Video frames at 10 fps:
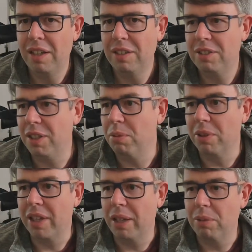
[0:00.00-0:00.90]
see
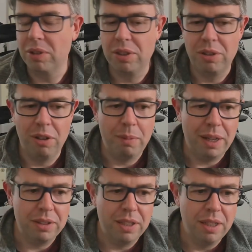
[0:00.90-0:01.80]
what they want to do
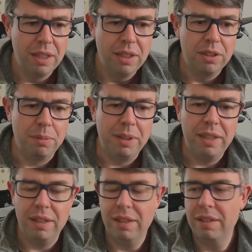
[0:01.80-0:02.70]
about it. To
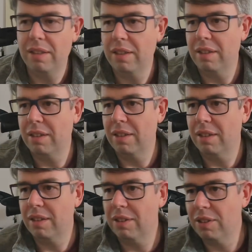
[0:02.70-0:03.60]
be
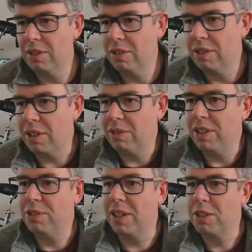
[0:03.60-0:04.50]

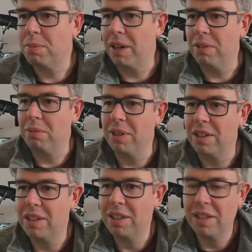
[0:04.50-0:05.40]
totally transparent
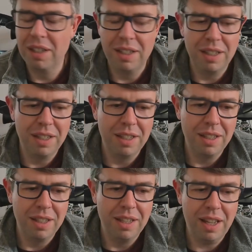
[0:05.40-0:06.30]
with
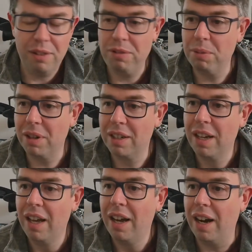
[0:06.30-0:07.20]

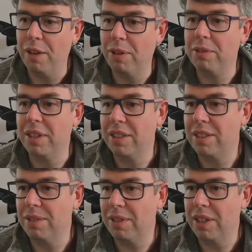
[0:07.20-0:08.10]
everyone, I've owned this
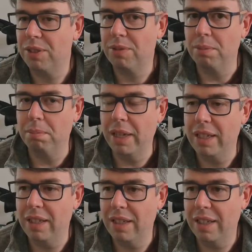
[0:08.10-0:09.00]
device for
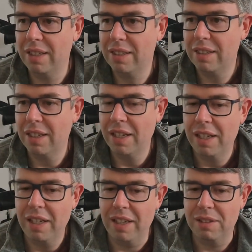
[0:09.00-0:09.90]
many years.
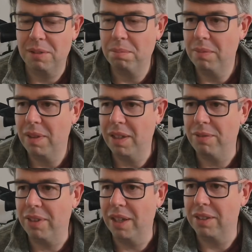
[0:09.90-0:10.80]

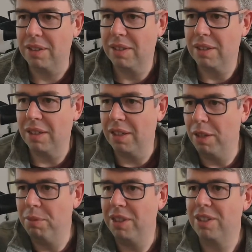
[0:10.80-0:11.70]
If there's a
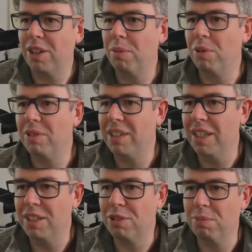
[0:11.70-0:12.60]
limited time
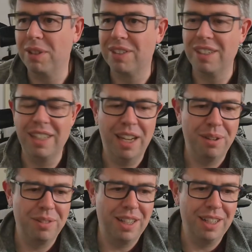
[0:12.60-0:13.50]
warranty, it's almost certainly out
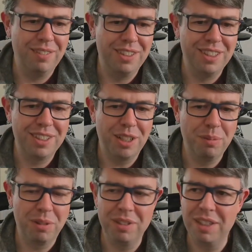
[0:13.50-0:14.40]
of that limited
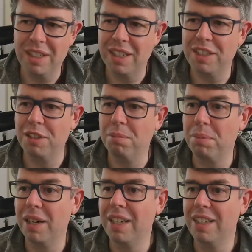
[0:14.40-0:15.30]
time warranty. I didn't
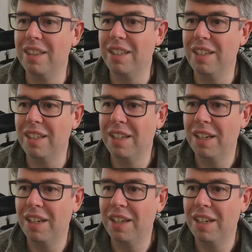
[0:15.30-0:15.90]
buy it in the